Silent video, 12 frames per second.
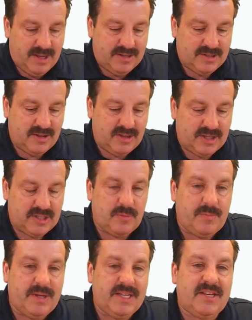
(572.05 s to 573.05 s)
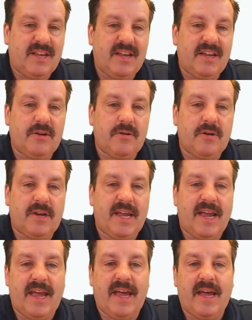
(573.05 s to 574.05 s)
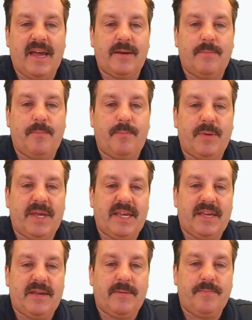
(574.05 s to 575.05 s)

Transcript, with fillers: So this will be Tinkercad B.